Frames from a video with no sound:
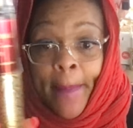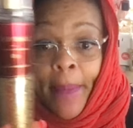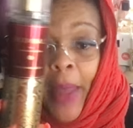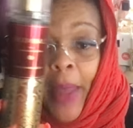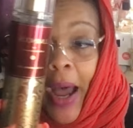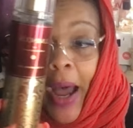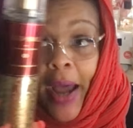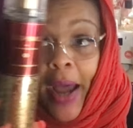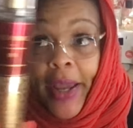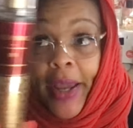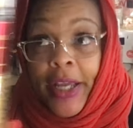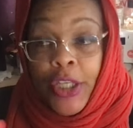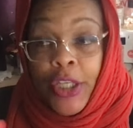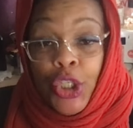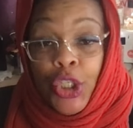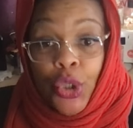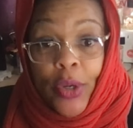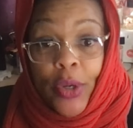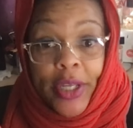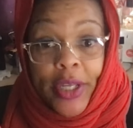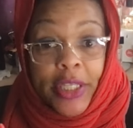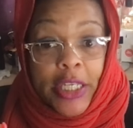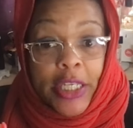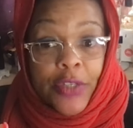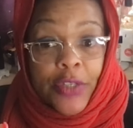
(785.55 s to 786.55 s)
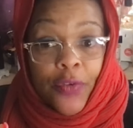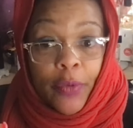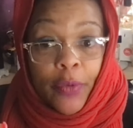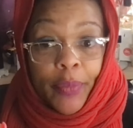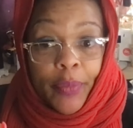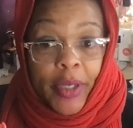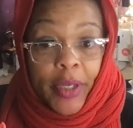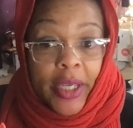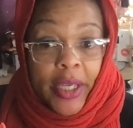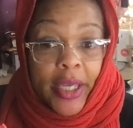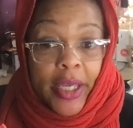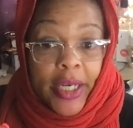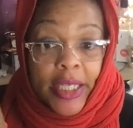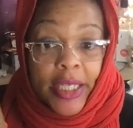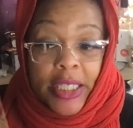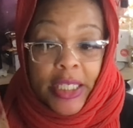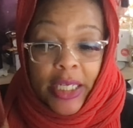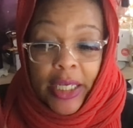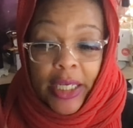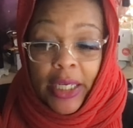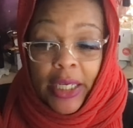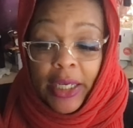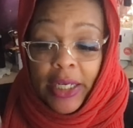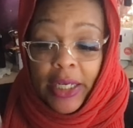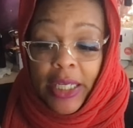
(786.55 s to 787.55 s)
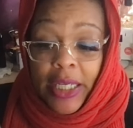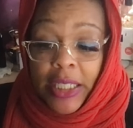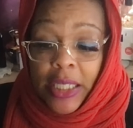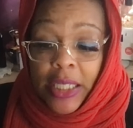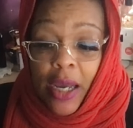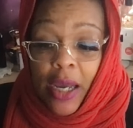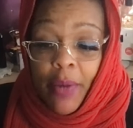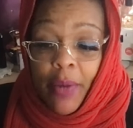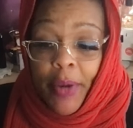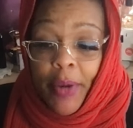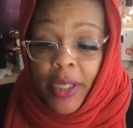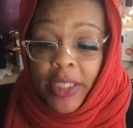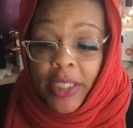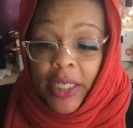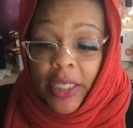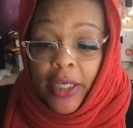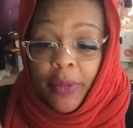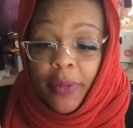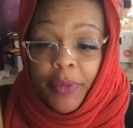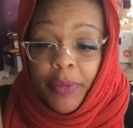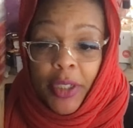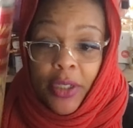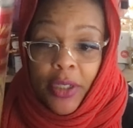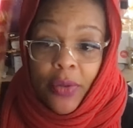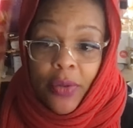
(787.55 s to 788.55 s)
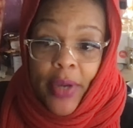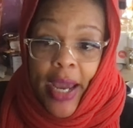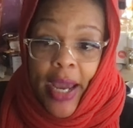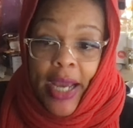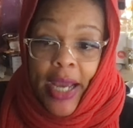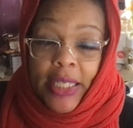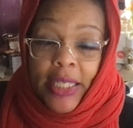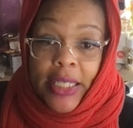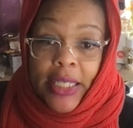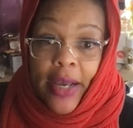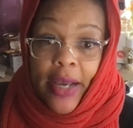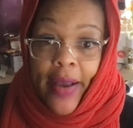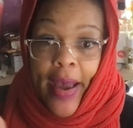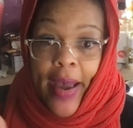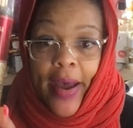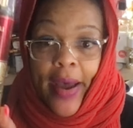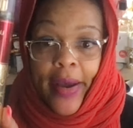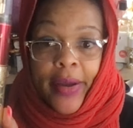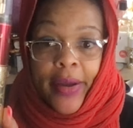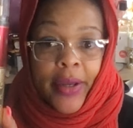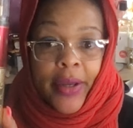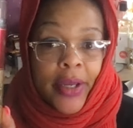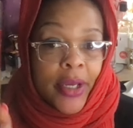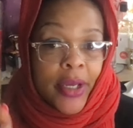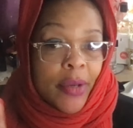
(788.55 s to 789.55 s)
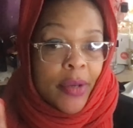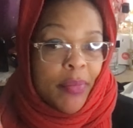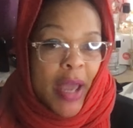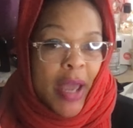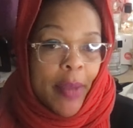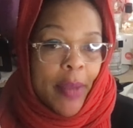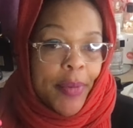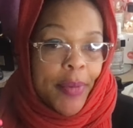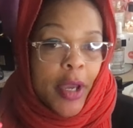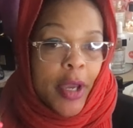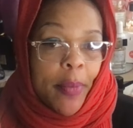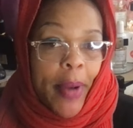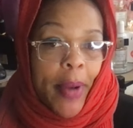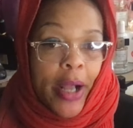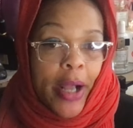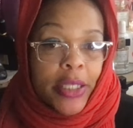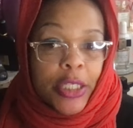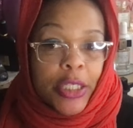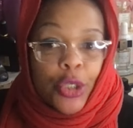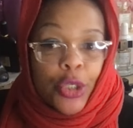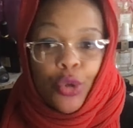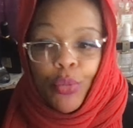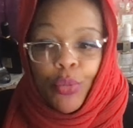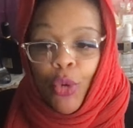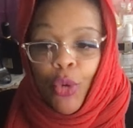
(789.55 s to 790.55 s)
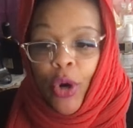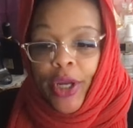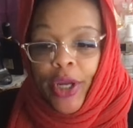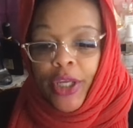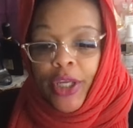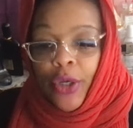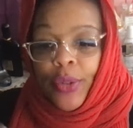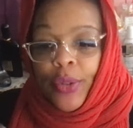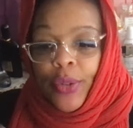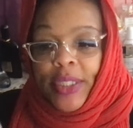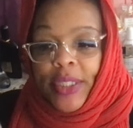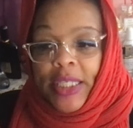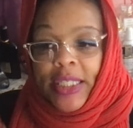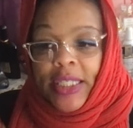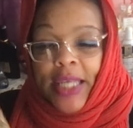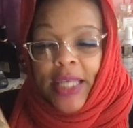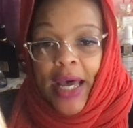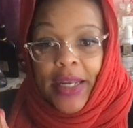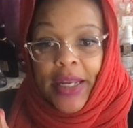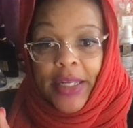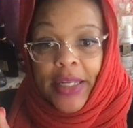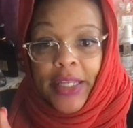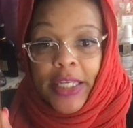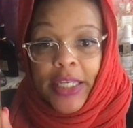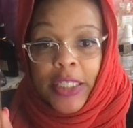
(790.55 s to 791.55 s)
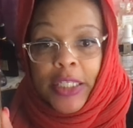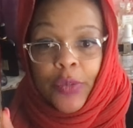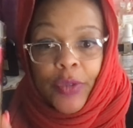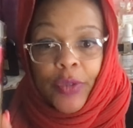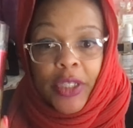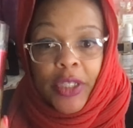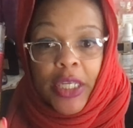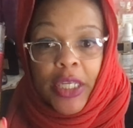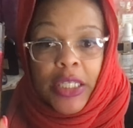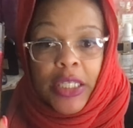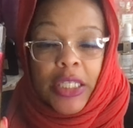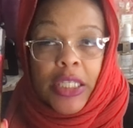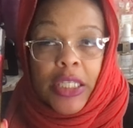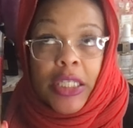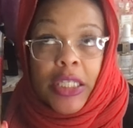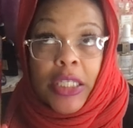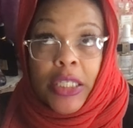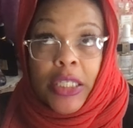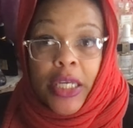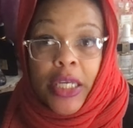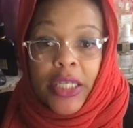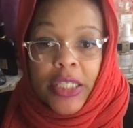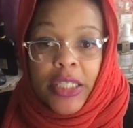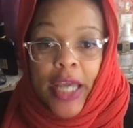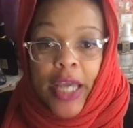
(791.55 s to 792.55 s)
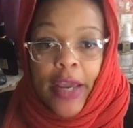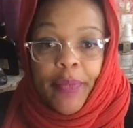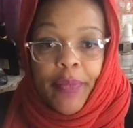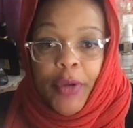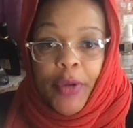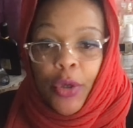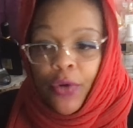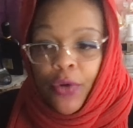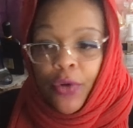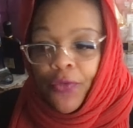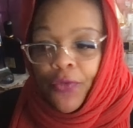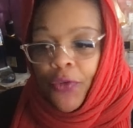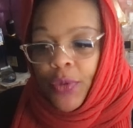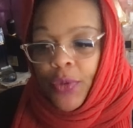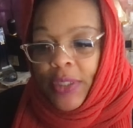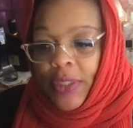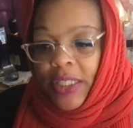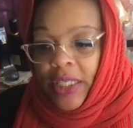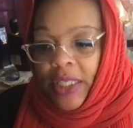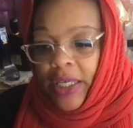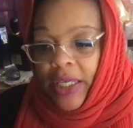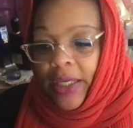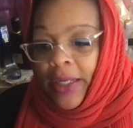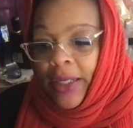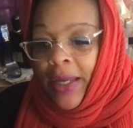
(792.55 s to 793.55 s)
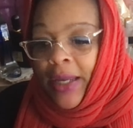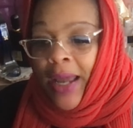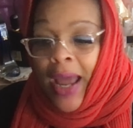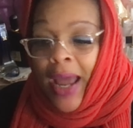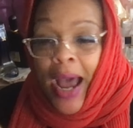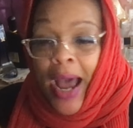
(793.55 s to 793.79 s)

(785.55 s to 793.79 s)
I enjoyed this from beginning to end. It's almost empty, you guys. I got maybe about two more uses out of this one. This is such a beautiful scent.